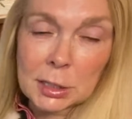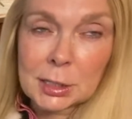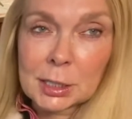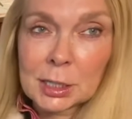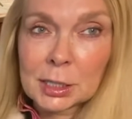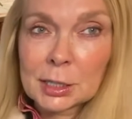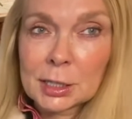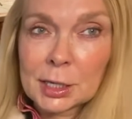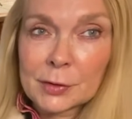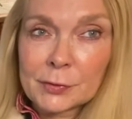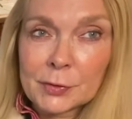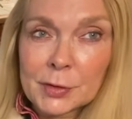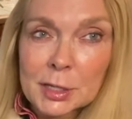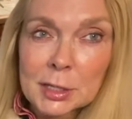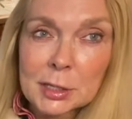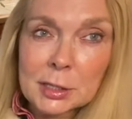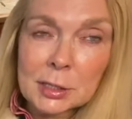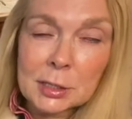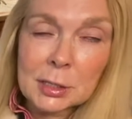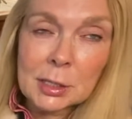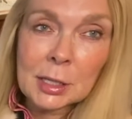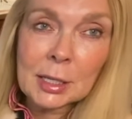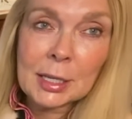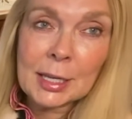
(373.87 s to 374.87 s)
to leave this
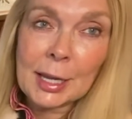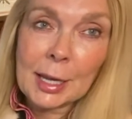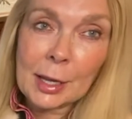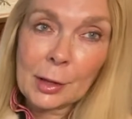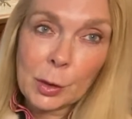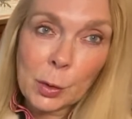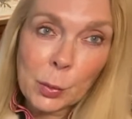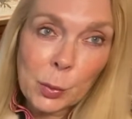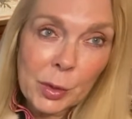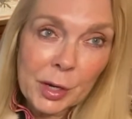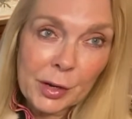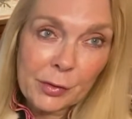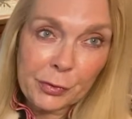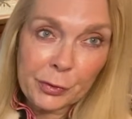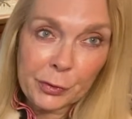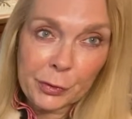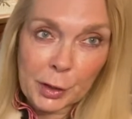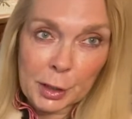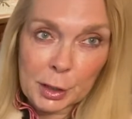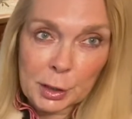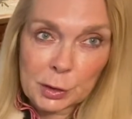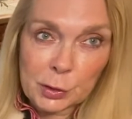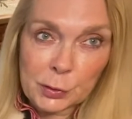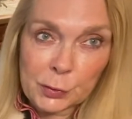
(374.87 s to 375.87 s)
in the
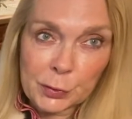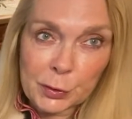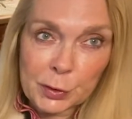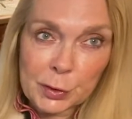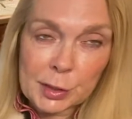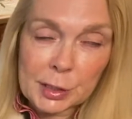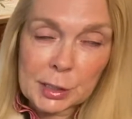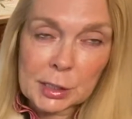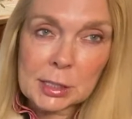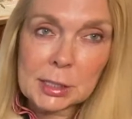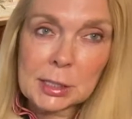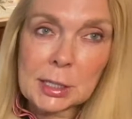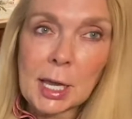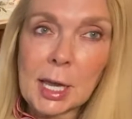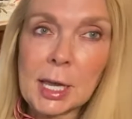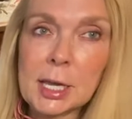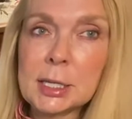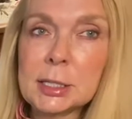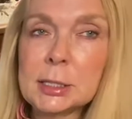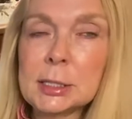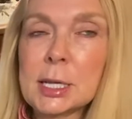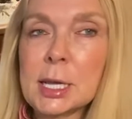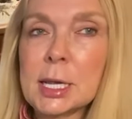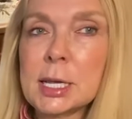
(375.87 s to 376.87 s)
fridge for 6 to
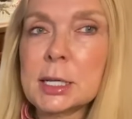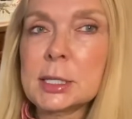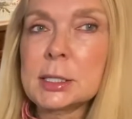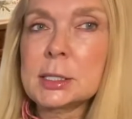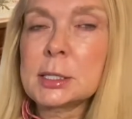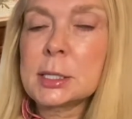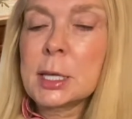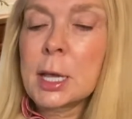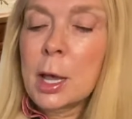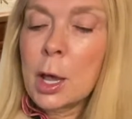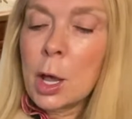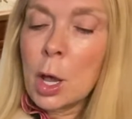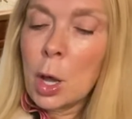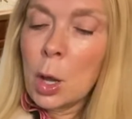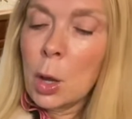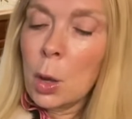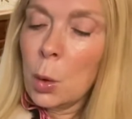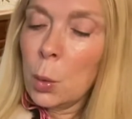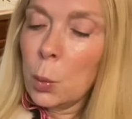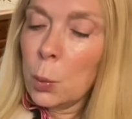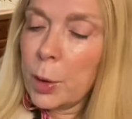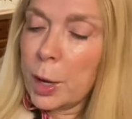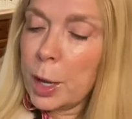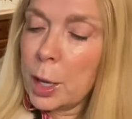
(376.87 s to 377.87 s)
8 days.
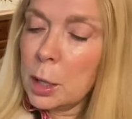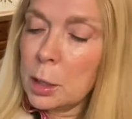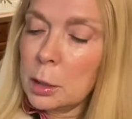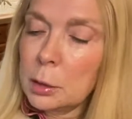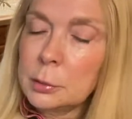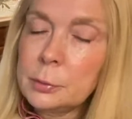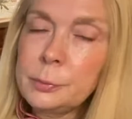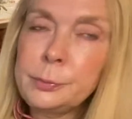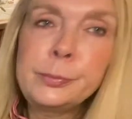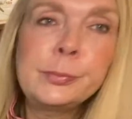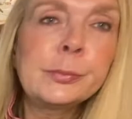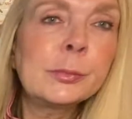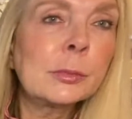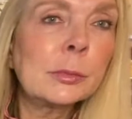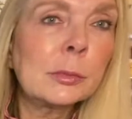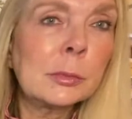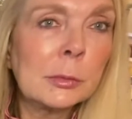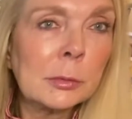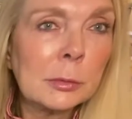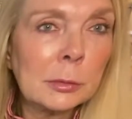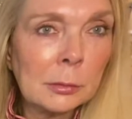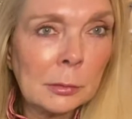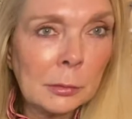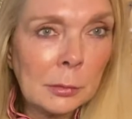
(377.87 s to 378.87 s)
Well,
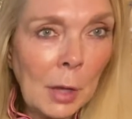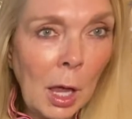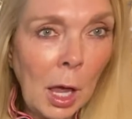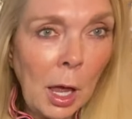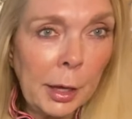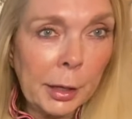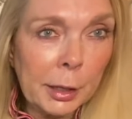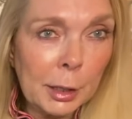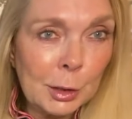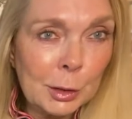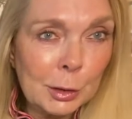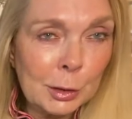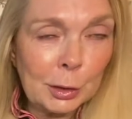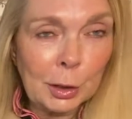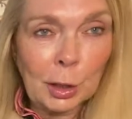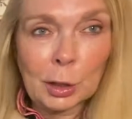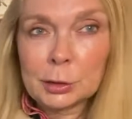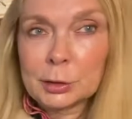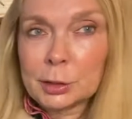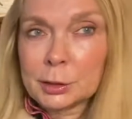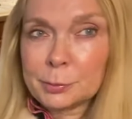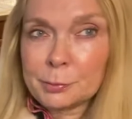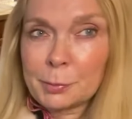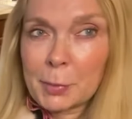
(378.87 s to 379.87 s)
I
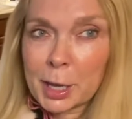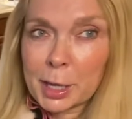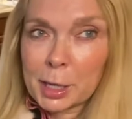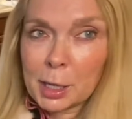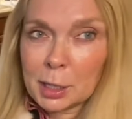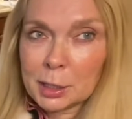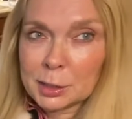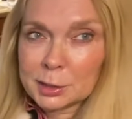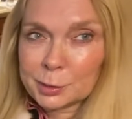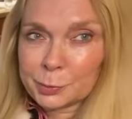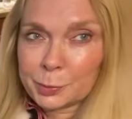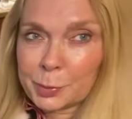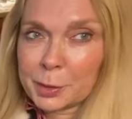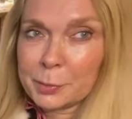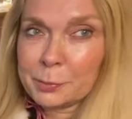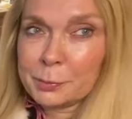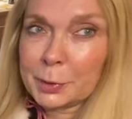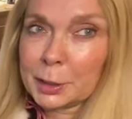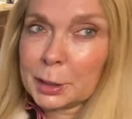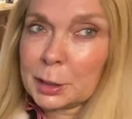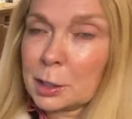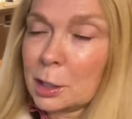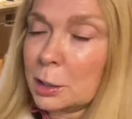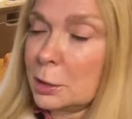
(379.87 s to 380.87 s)
consulted my husband
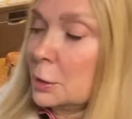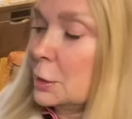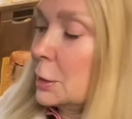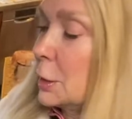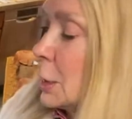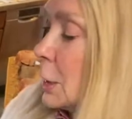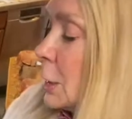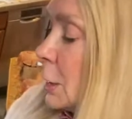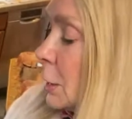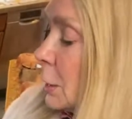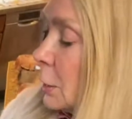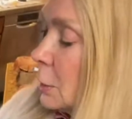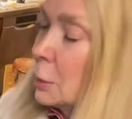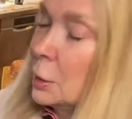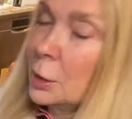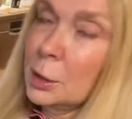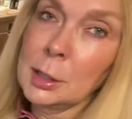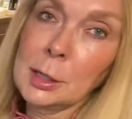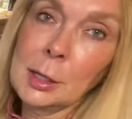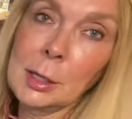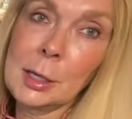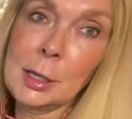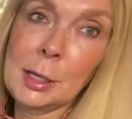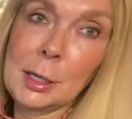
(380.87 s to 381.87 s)
because he
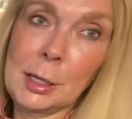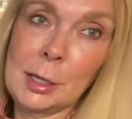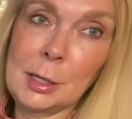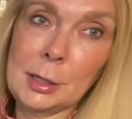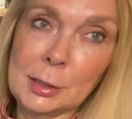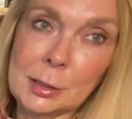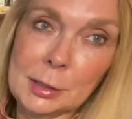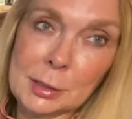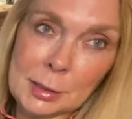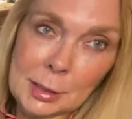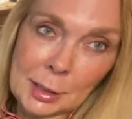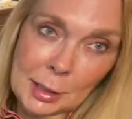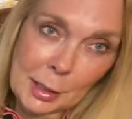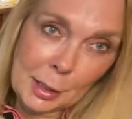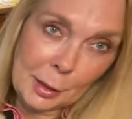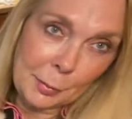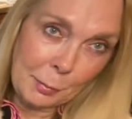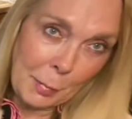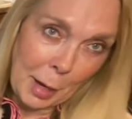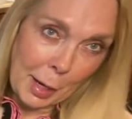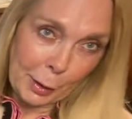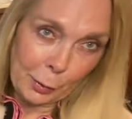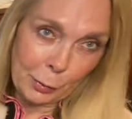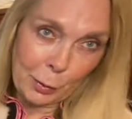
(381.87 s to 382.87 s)
is in
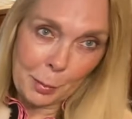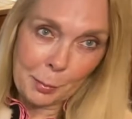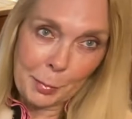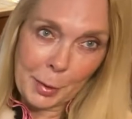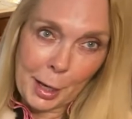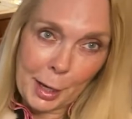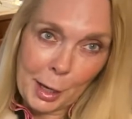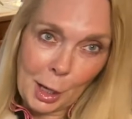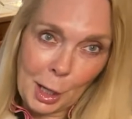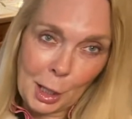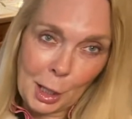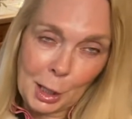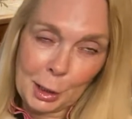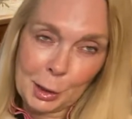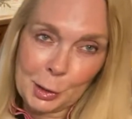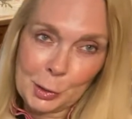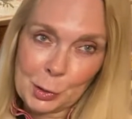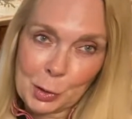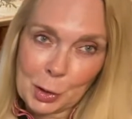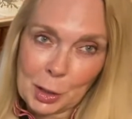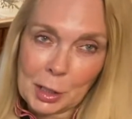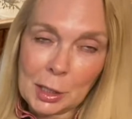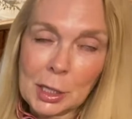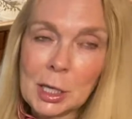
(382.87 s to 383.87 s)

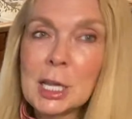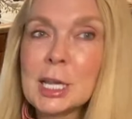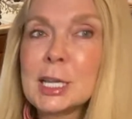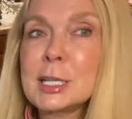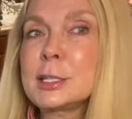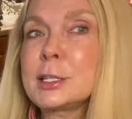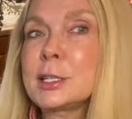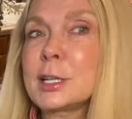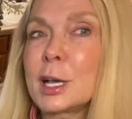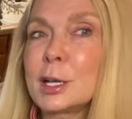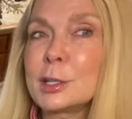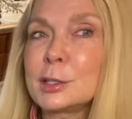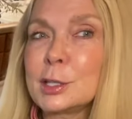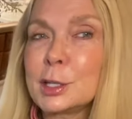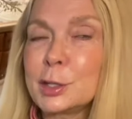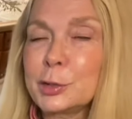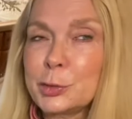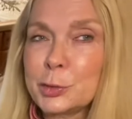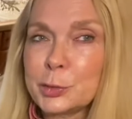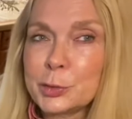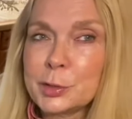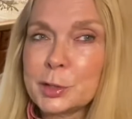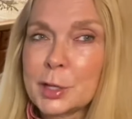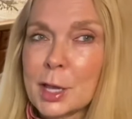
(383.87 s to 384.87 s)
microbiology. He does
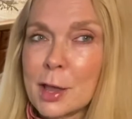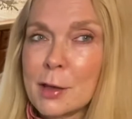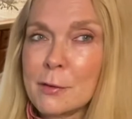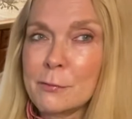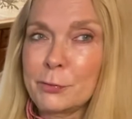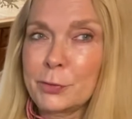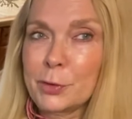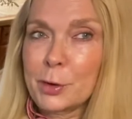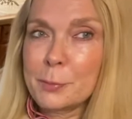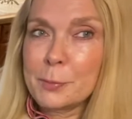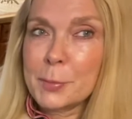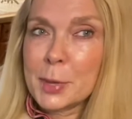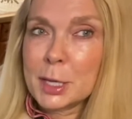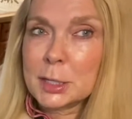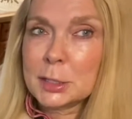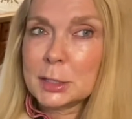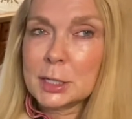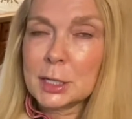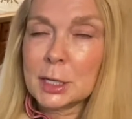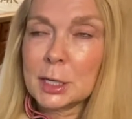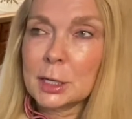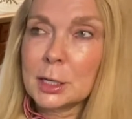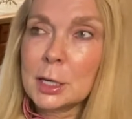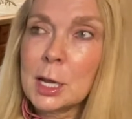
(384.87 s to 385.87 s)
understand
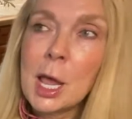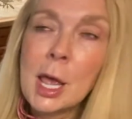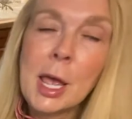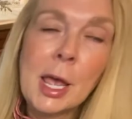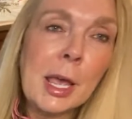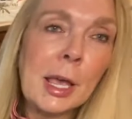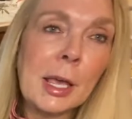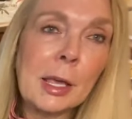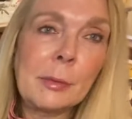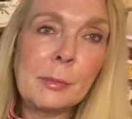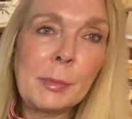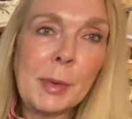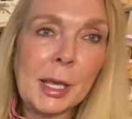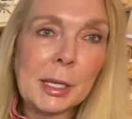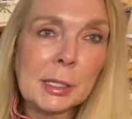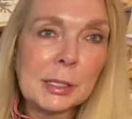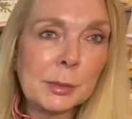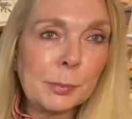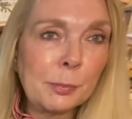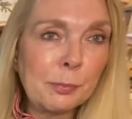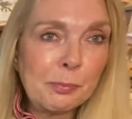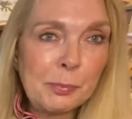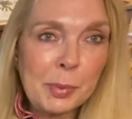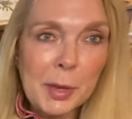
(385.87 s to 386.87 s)
fermenting. He makes
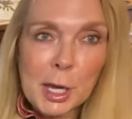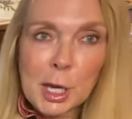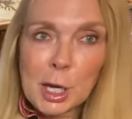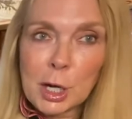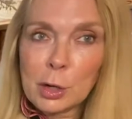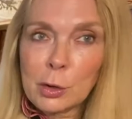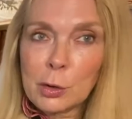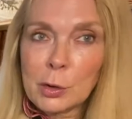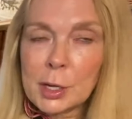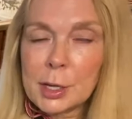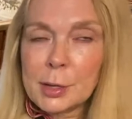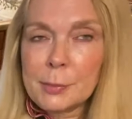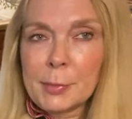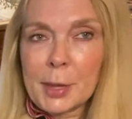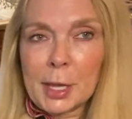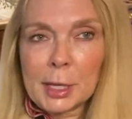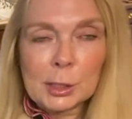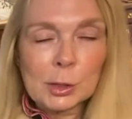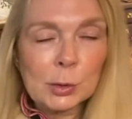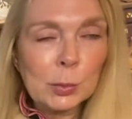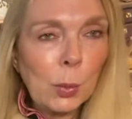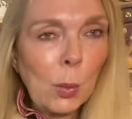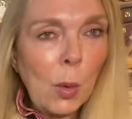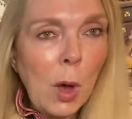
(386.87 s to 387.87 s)
beer, he
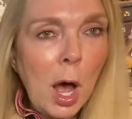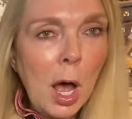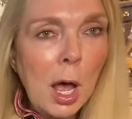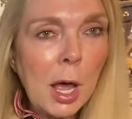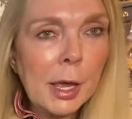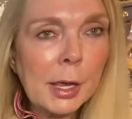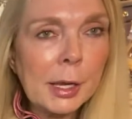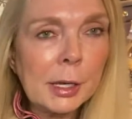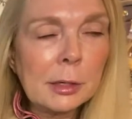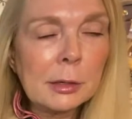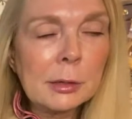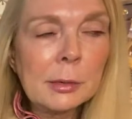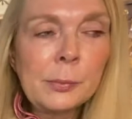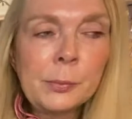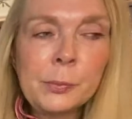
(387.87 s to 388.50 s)
makes wine.